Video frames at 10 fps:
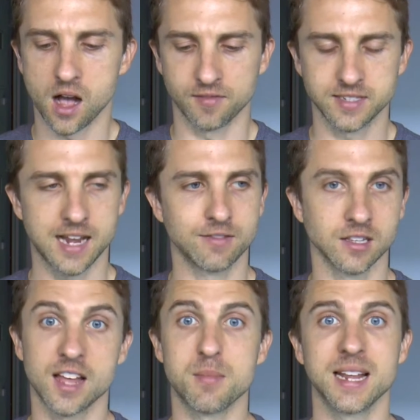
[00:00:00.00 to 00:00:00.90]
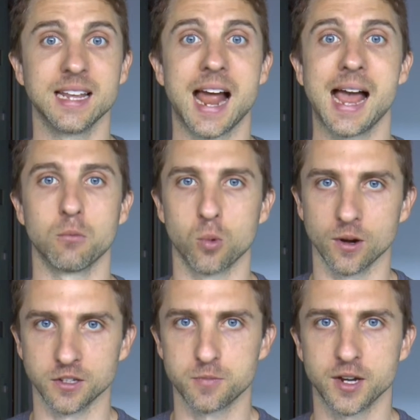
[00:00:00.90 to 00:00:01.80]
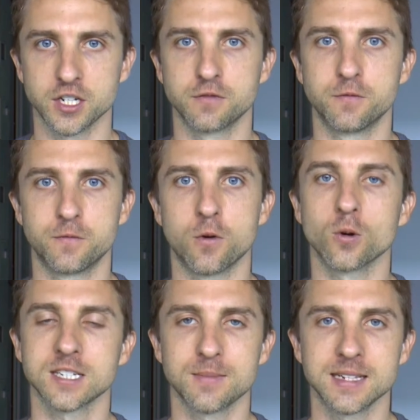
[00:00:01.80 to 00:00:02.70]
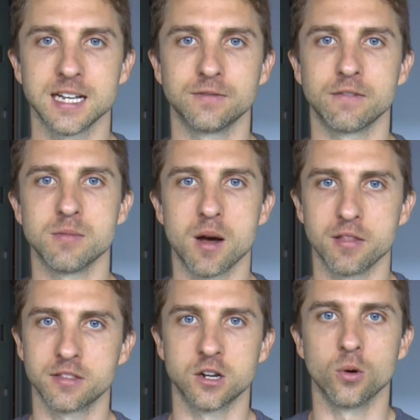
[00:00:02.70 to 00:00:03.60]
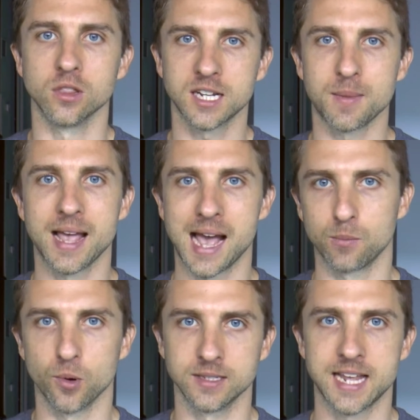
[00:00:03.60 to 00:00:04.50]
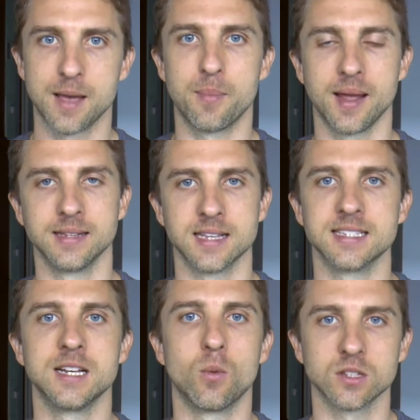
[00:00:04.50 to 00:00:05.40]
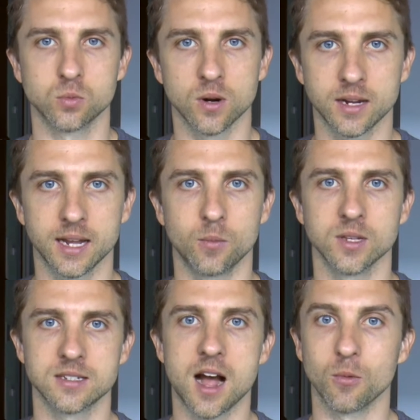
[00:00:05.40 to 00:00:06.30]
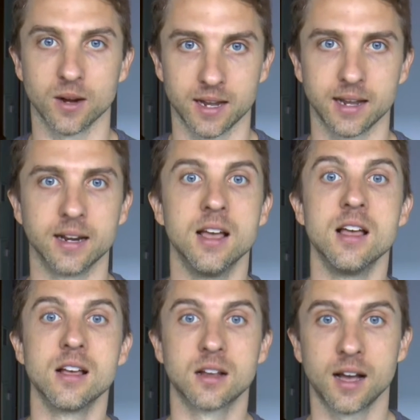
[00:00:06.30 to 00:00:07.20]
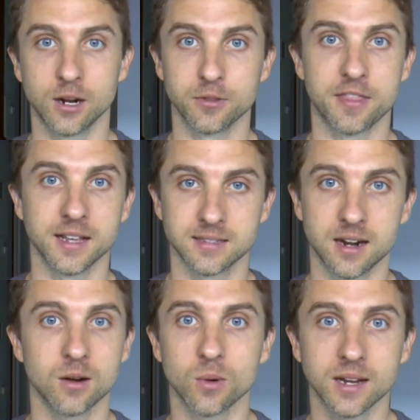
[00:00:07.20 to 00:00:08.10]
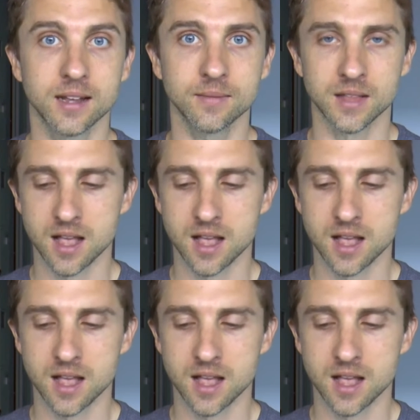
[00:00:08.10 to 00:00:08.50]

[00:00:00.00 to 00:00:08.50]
I've saved a lot of money in AdWords by just forcing myself every month to go and look at my AdWords campaigns and see what's working and what's not working and cut out the things that aren't working.